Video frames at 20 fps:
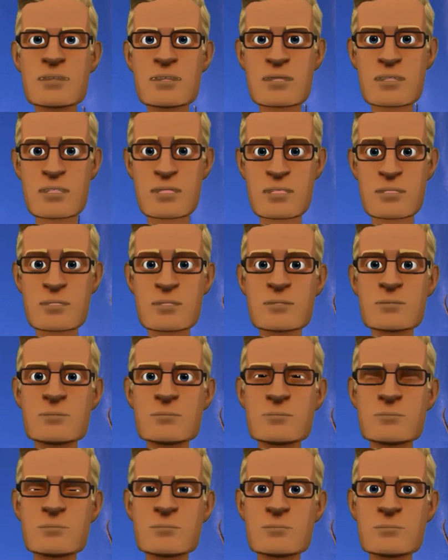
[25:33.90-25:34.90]
our
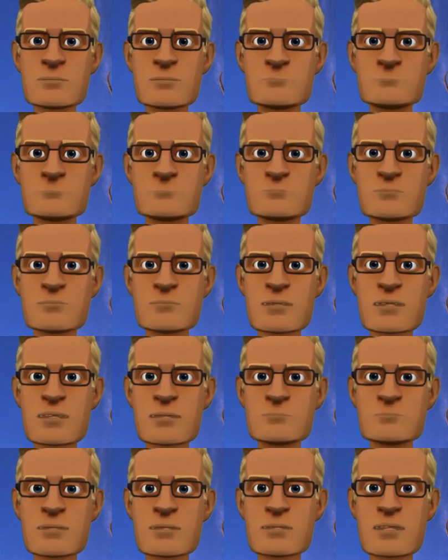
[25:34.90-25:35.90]
promise. And
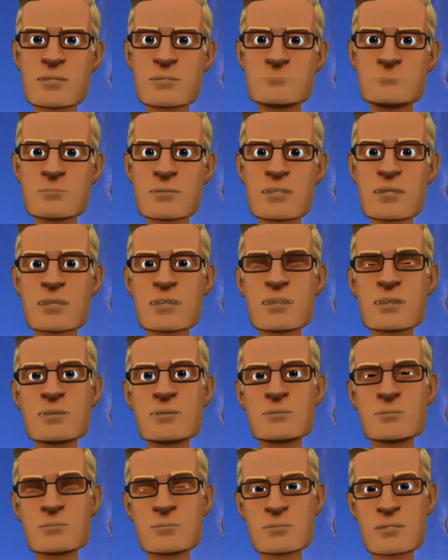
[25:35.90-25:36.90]
that's so
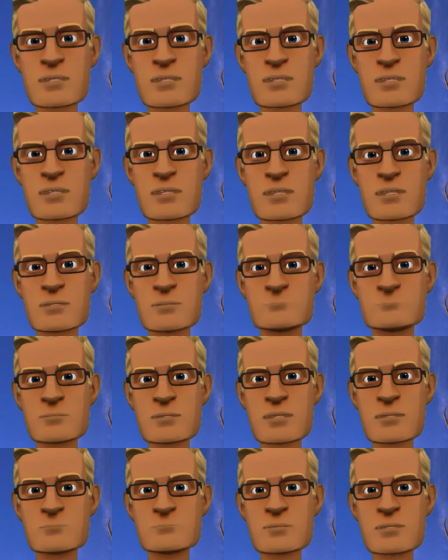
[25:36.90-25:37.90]
reassuring. Uh,
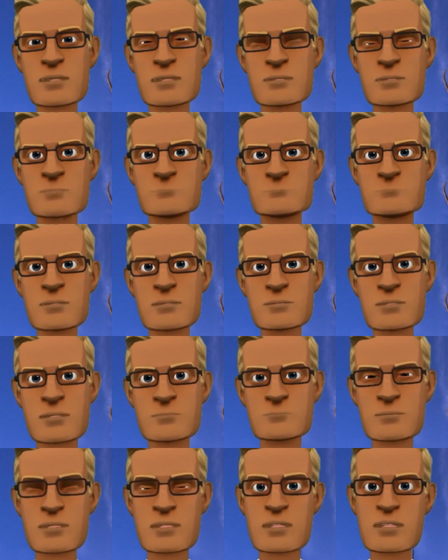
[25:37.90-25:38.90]
please note this
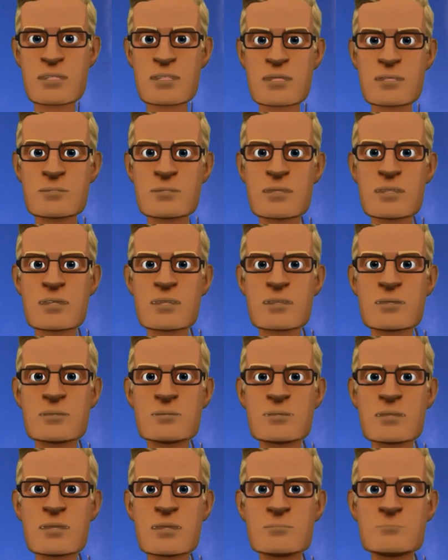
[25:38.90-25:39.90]
scripture in Isaiah
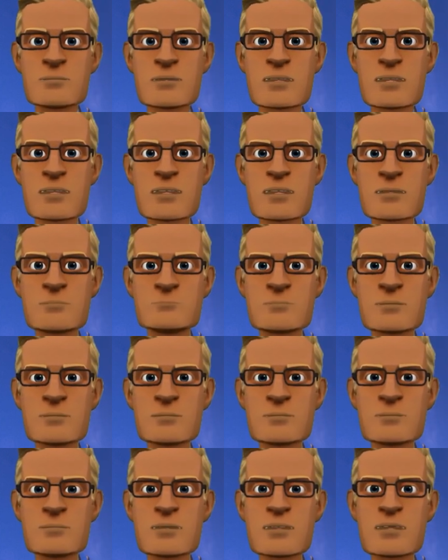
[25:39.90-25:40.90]
chapter
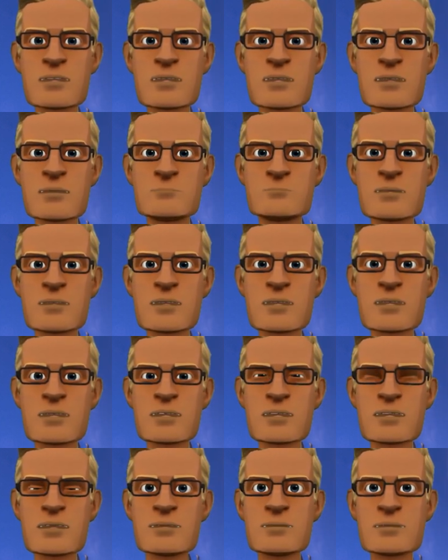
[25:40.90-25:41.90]
41, because
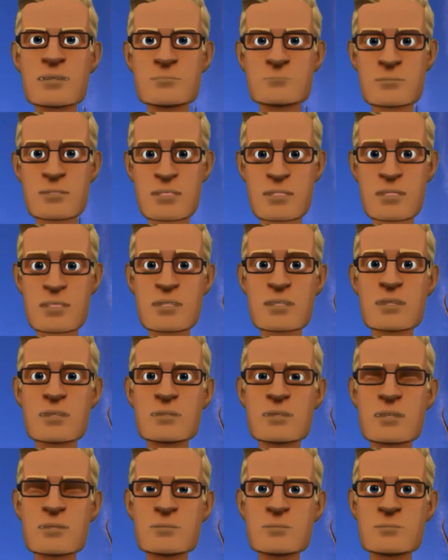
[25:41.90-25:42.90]
Jehovah wants to
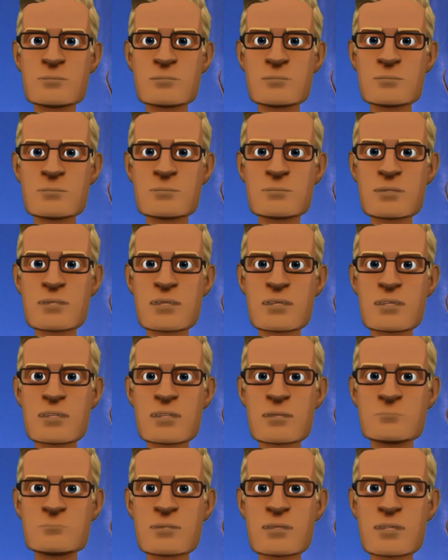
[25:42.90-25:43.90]
help us
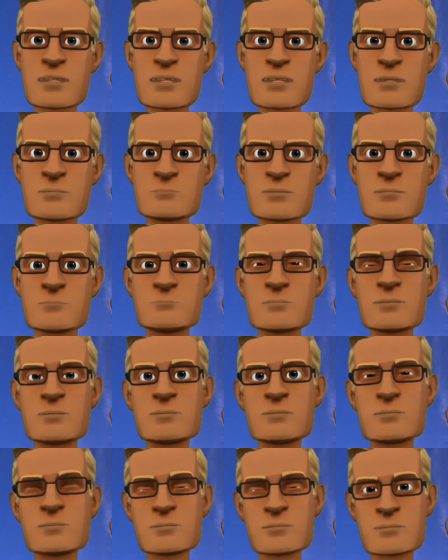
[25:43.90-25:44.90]
to live our
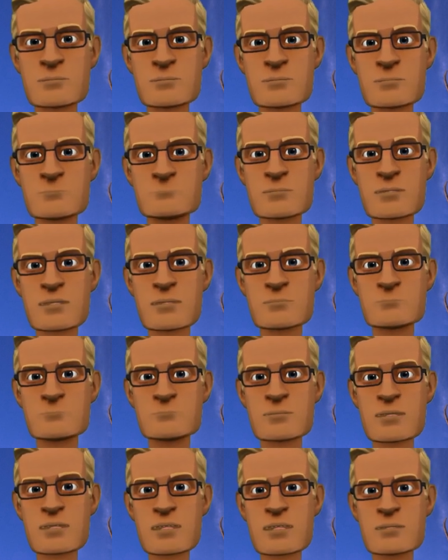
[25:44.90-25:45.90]
life
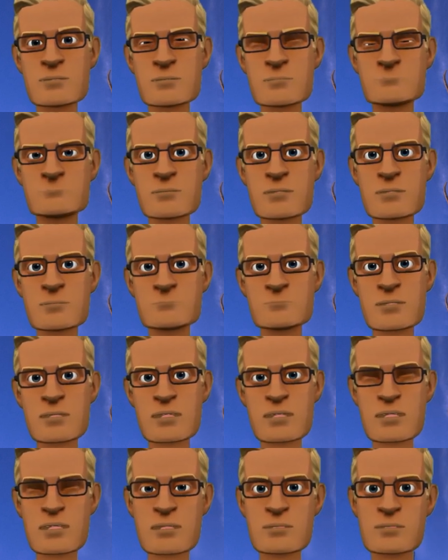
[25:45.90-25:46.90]
in accordance to
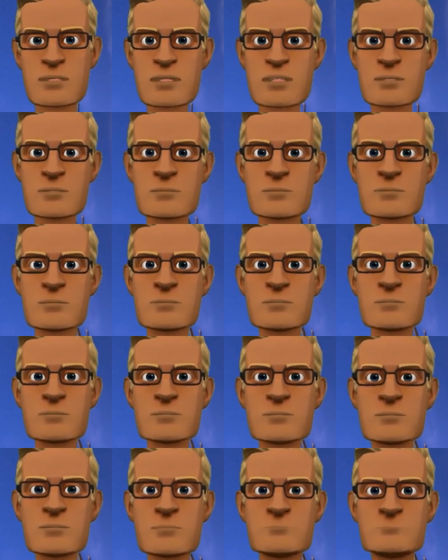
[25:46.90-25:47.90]
his will.
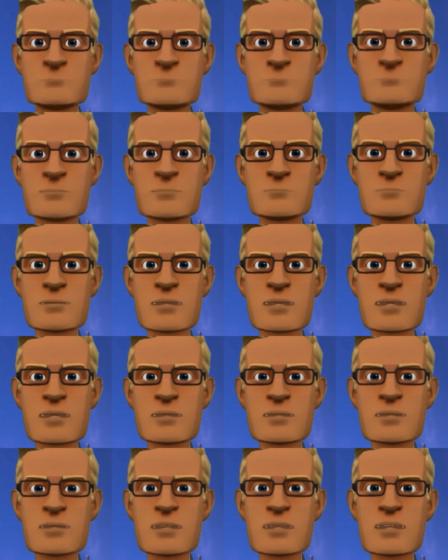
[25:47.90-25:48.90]
That's uh,
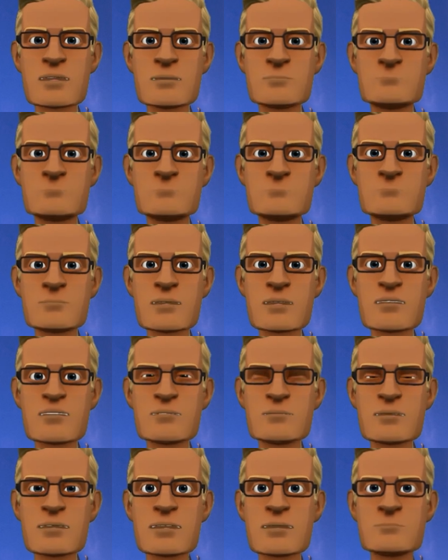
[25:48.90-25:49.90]
Isaiah
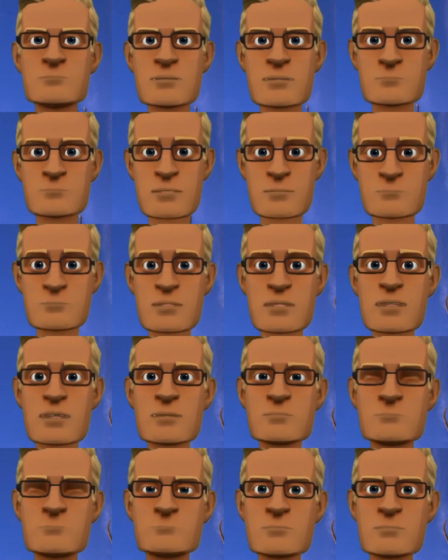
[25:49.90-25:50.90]
chapter
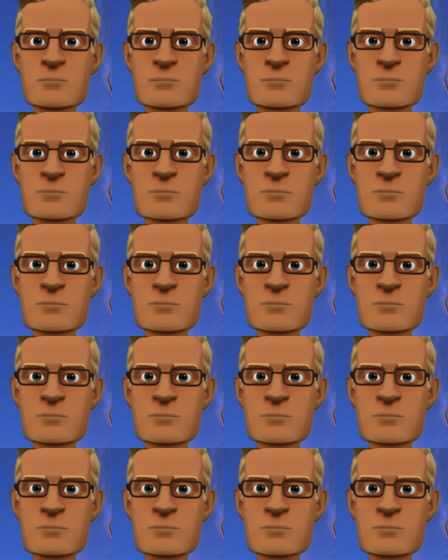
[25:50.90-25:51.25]
41.